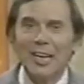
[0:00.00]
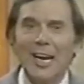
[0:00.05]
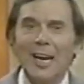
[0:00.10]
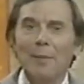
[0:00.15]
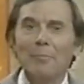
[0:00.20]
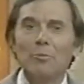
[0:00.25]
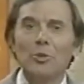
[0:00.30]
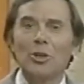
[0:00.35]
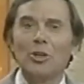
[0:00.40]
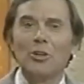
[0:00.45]

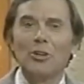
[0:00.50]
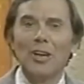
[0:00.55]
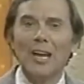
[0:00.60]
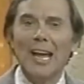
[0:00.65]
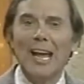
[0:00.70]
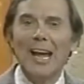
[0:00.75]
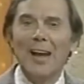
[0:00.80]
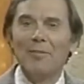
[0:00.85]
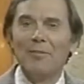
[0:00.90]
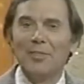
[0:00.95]
time, we're going to
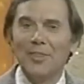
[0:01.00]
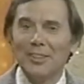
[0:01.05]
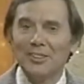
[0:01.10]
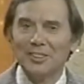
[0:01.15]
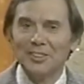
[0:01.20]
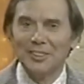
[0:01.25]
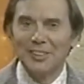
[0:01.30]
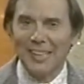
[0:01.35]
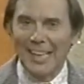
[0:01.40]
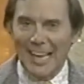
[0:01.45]
have
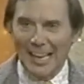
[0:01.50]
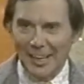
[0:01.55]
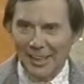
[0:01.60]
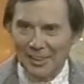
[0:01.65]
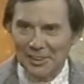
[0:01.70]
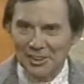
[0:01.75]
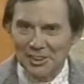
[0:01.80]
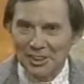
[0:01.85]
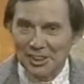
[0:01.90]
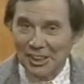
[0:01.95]
this
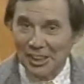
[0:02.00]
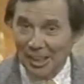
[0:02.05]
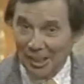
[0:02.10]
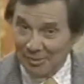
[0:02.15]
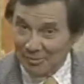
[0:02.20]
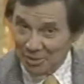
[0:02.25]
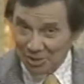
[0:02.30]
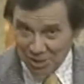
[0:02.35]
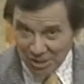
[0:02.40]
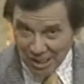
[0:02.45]
galaxy
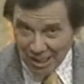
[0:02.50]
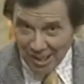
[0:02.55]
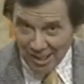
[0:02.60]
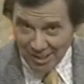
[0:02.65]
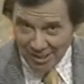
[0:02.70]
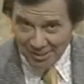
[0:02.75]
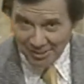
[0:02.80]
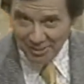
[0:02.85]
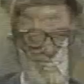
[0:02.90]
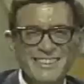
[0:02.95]
of
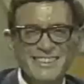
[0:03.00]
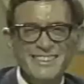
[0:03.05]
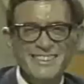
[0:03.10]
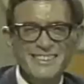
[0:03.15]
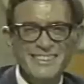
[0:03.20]
stars.